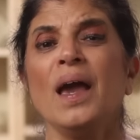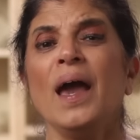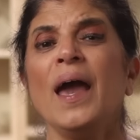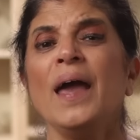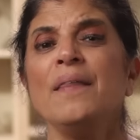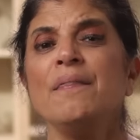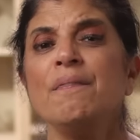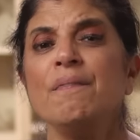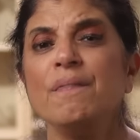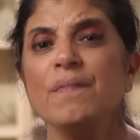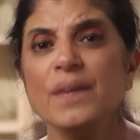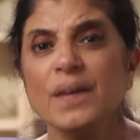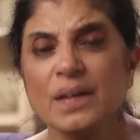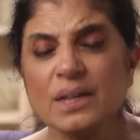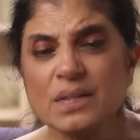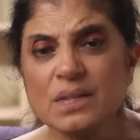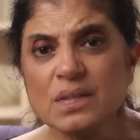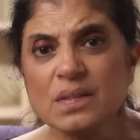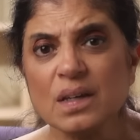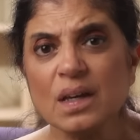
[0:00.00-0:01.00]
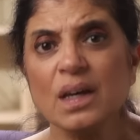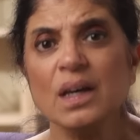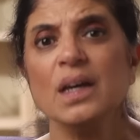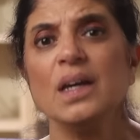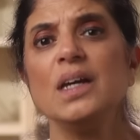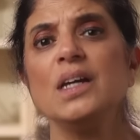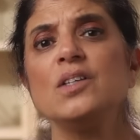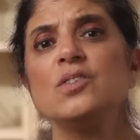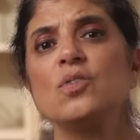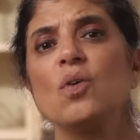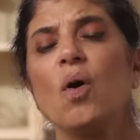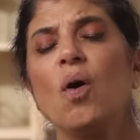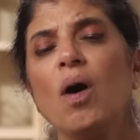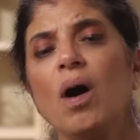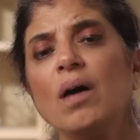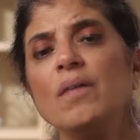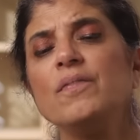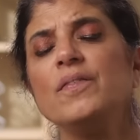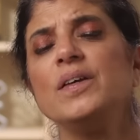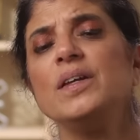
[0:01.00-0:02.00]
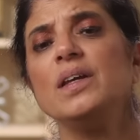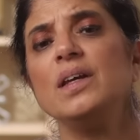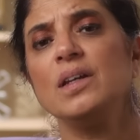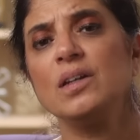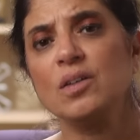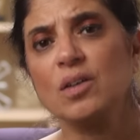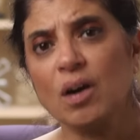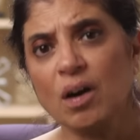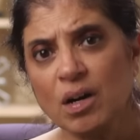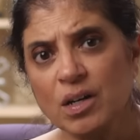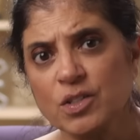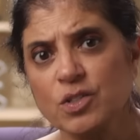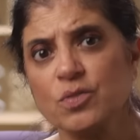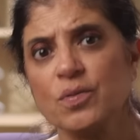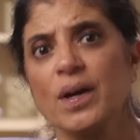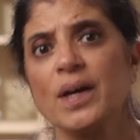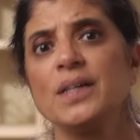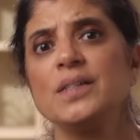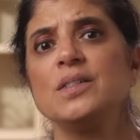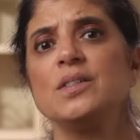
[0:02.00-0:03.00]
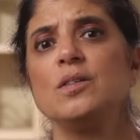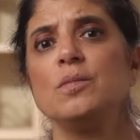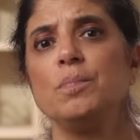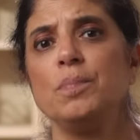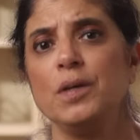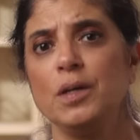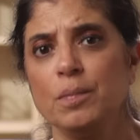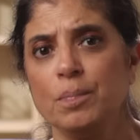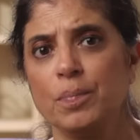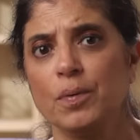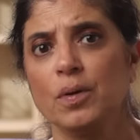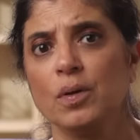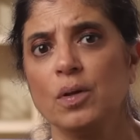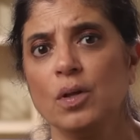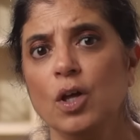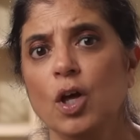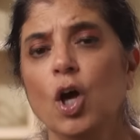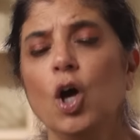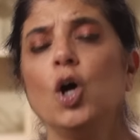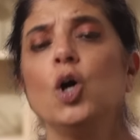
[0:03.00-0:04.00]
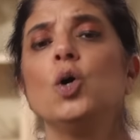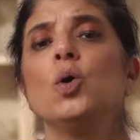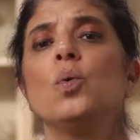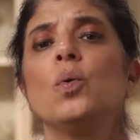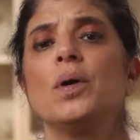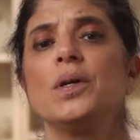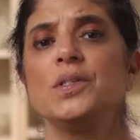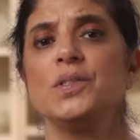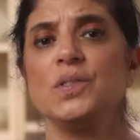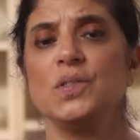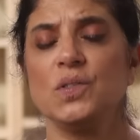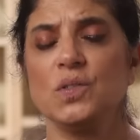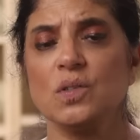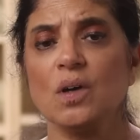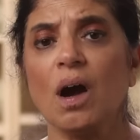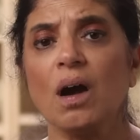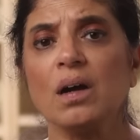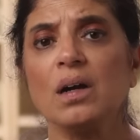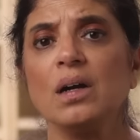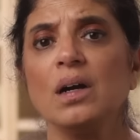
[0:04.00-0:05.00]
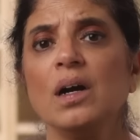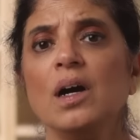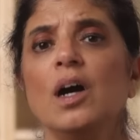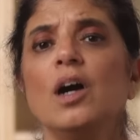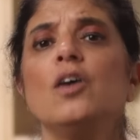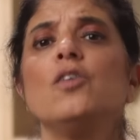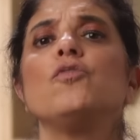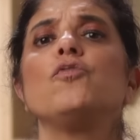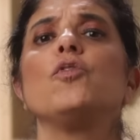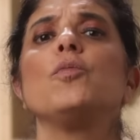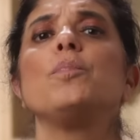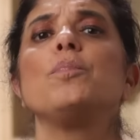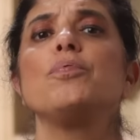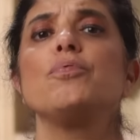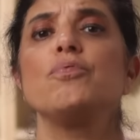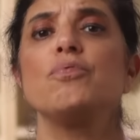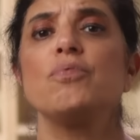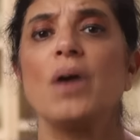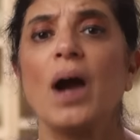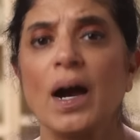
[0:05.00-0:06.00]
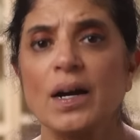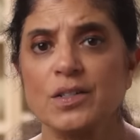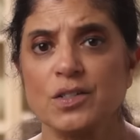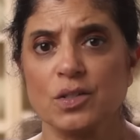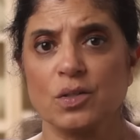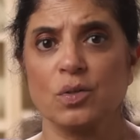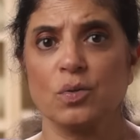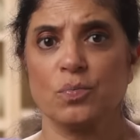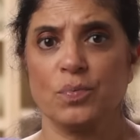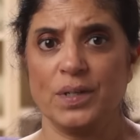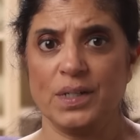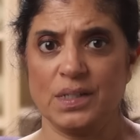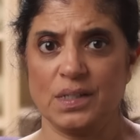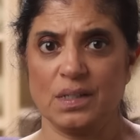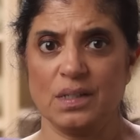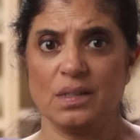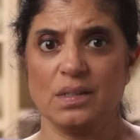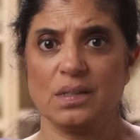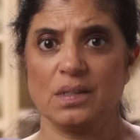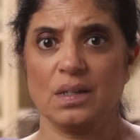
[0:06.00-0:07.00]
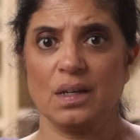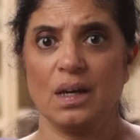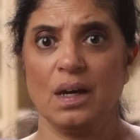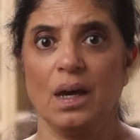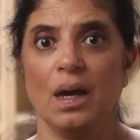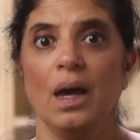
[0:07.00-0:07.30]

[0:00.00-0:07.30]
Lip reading: And this is often in contrast to people who are stuck for practical reasons.